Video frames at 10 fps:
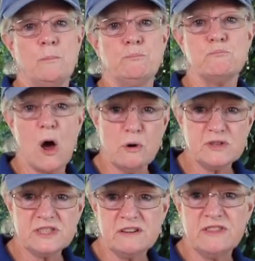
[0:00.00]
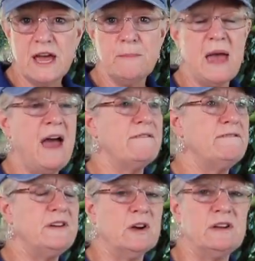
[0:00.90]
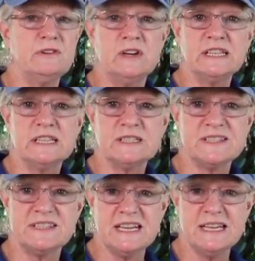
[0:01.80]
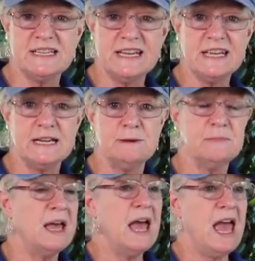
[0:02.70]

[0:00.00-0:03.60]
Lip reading: Most of them have very, very little seed in them,